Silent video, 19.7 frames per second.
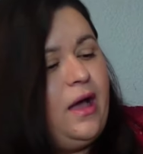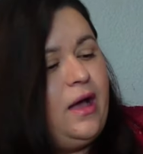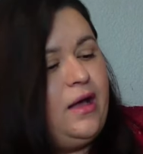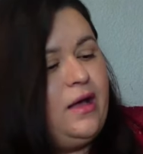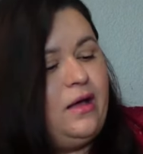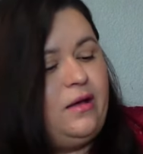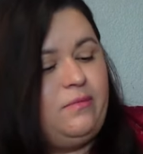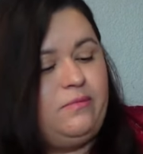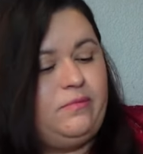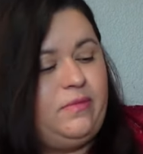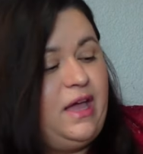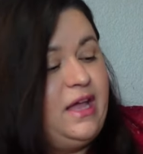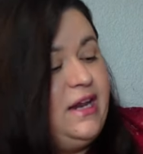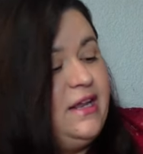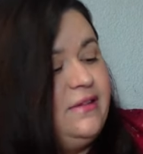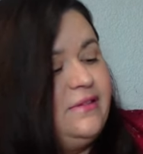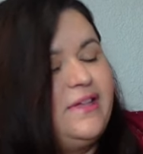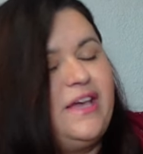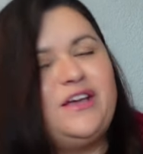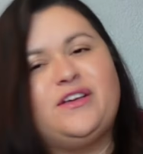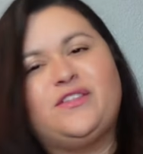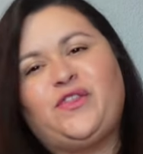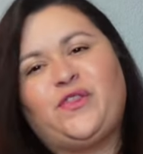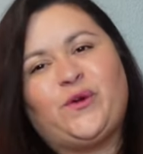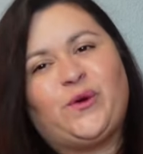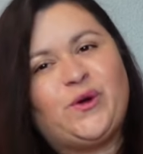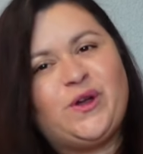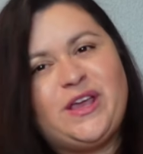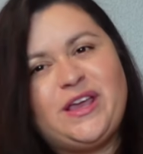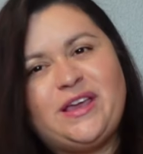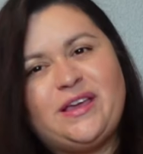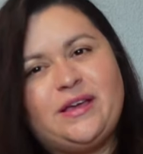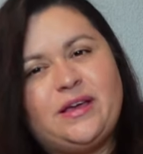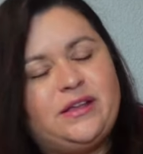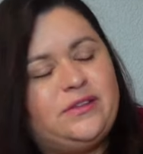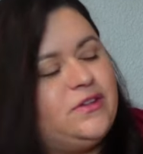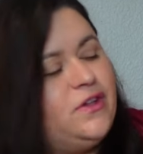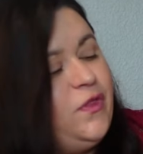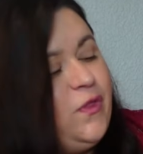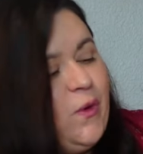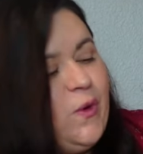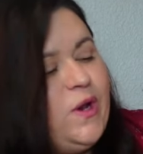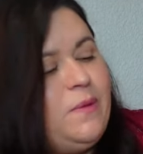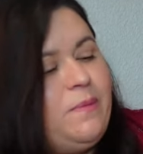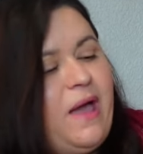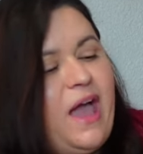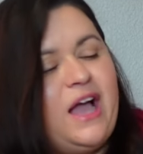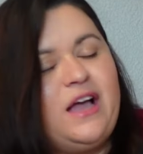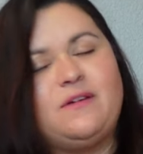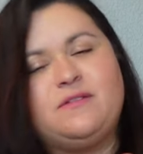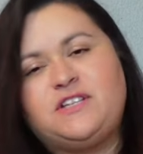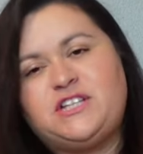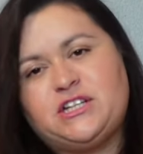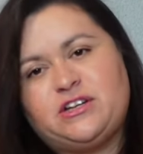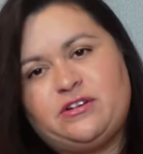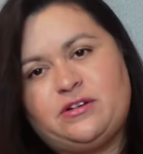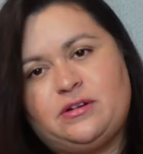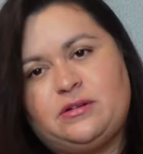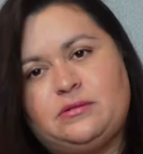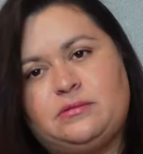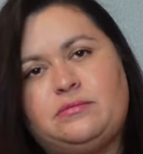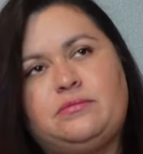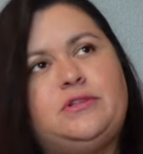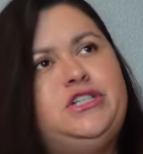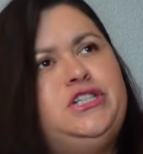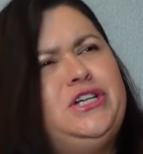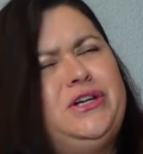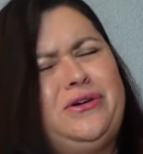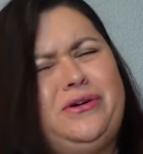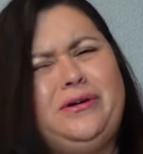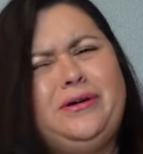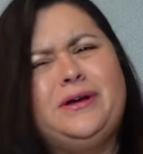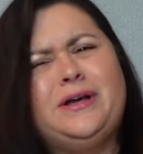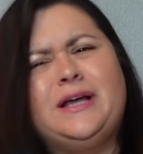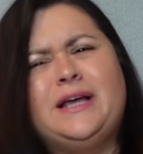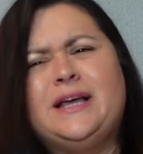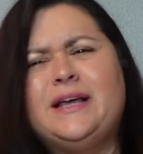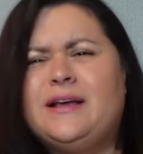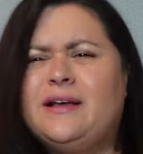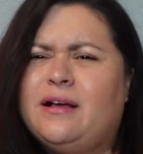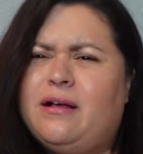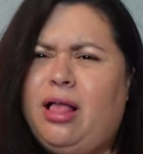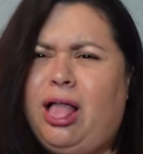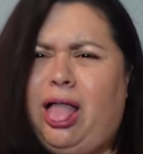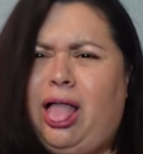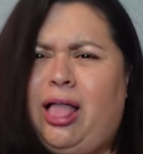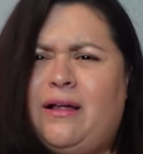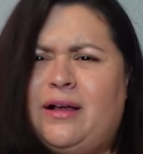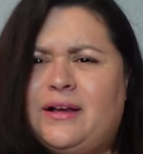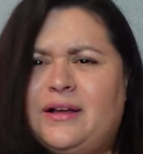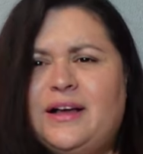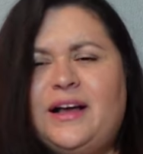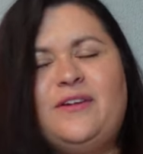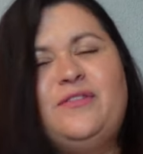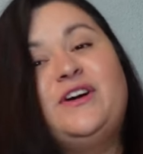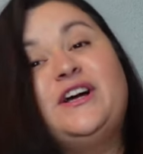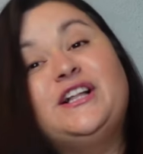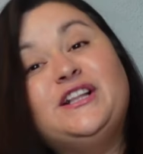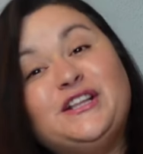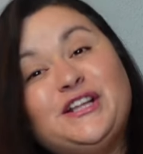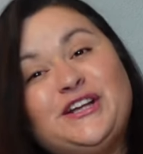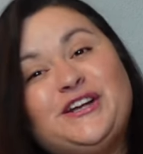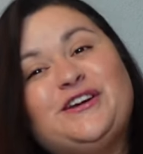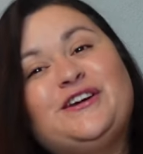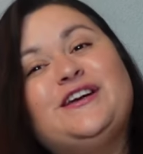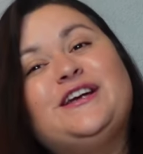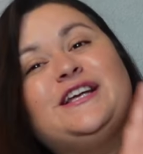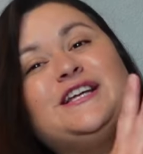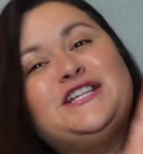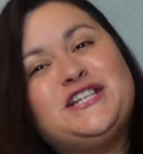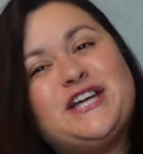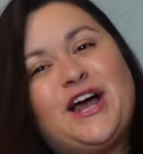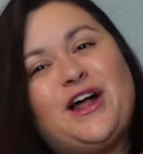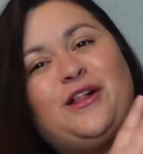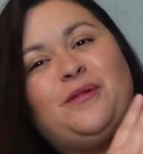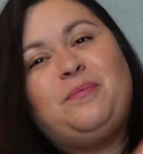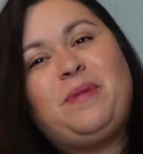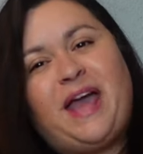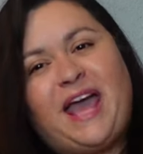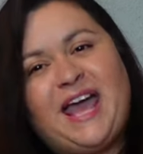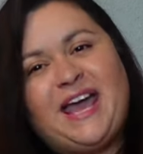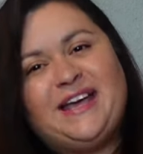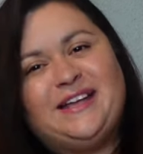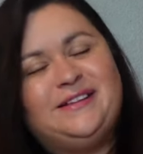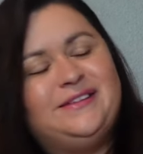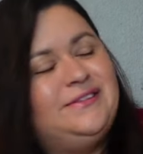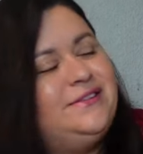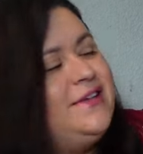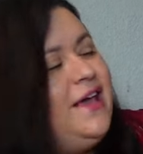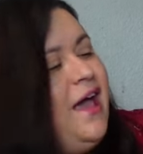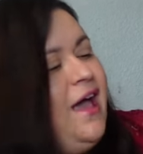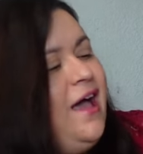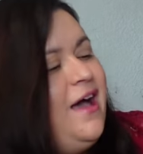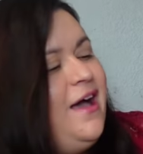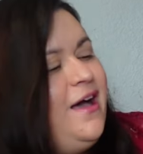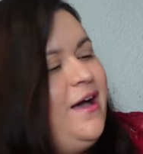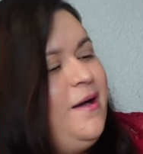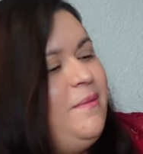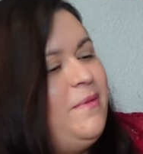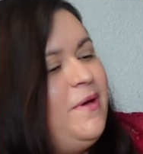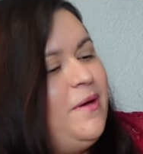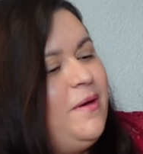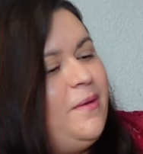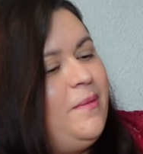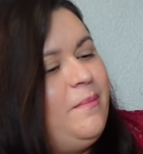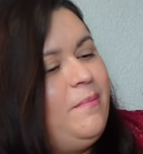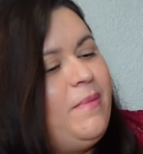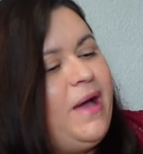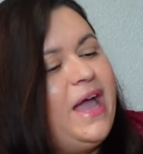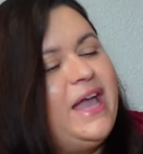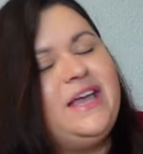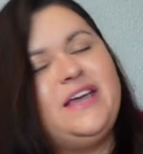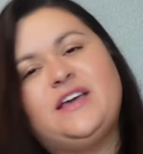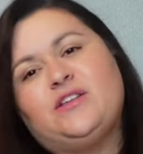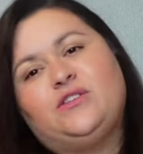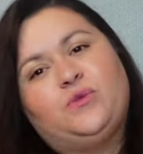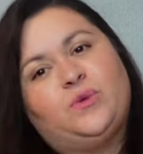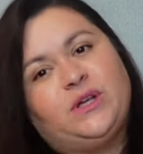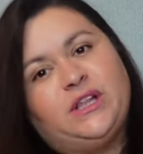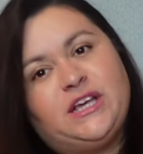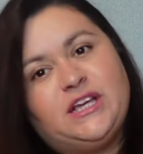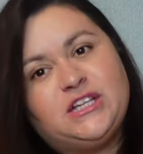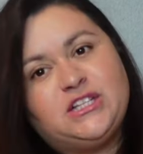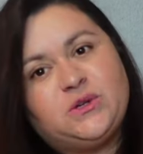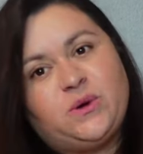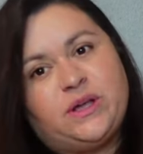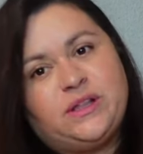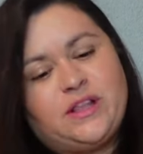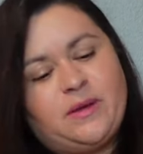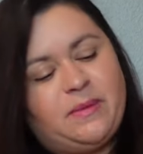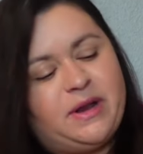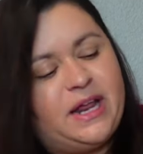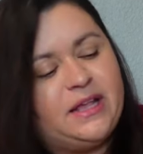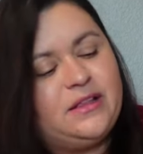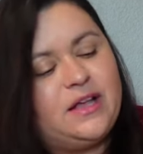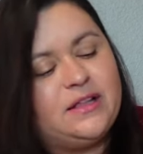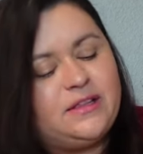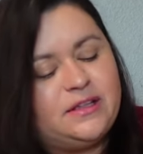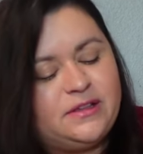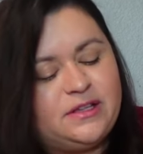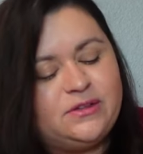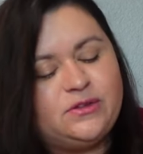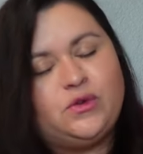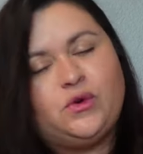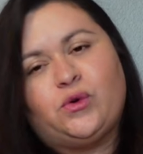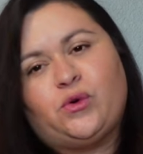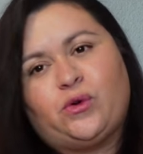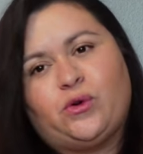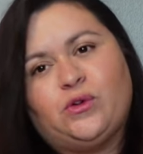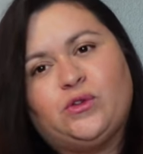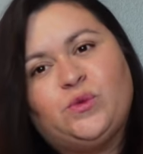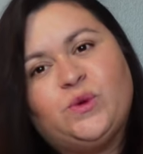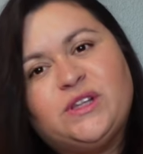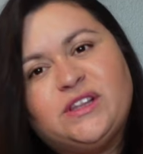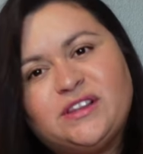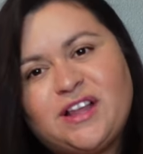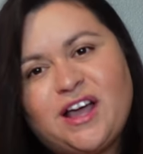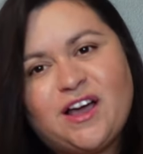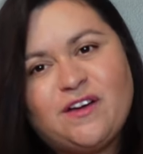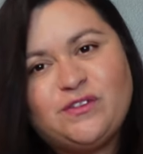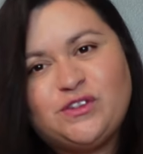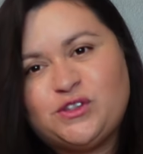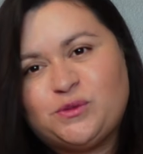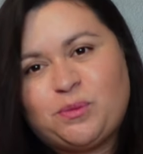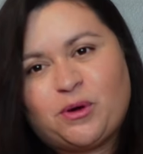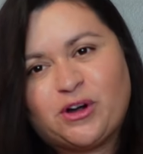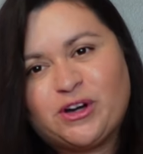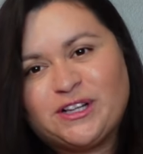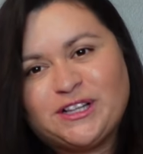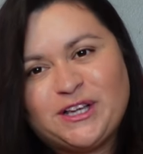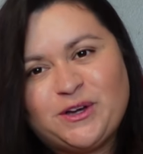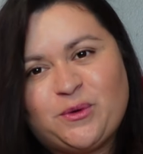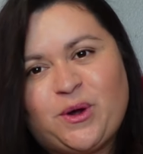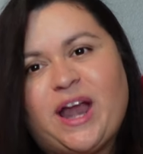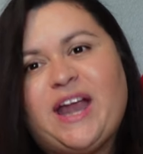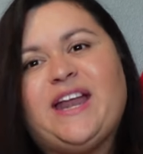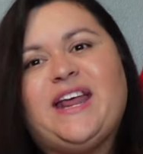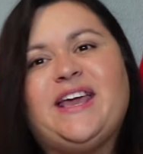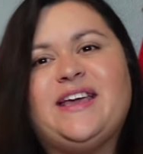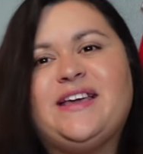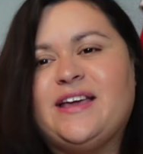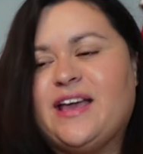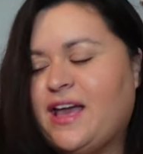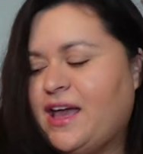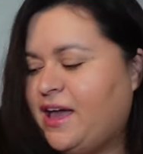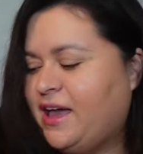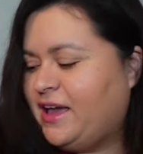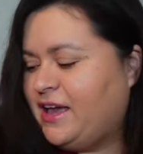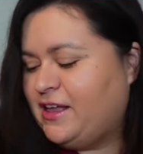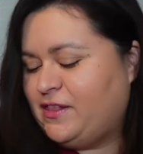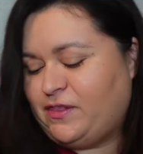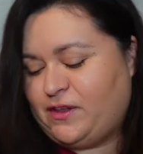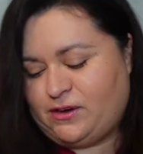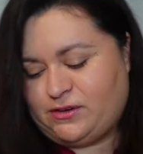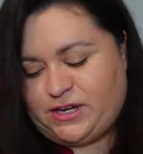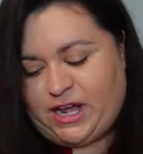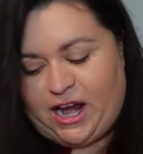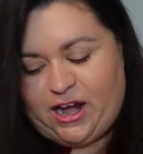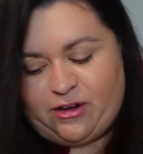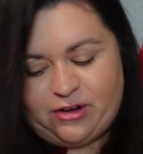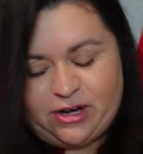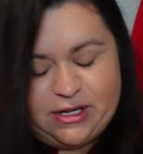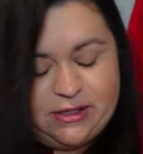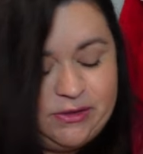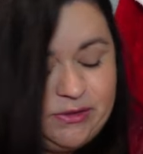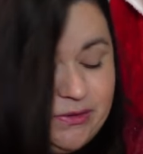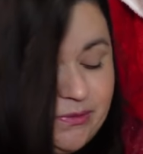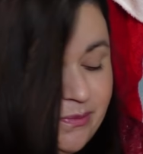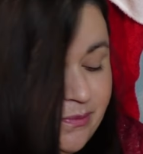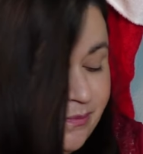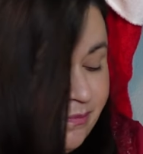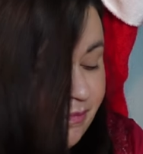Um, and it's like a 30, it's a 30 pack of jitter, jitter? Ugh, of glitter gel pens. Um, my kids really enjoyed them and I thought that these little girls would love sparkly writing in their diaries.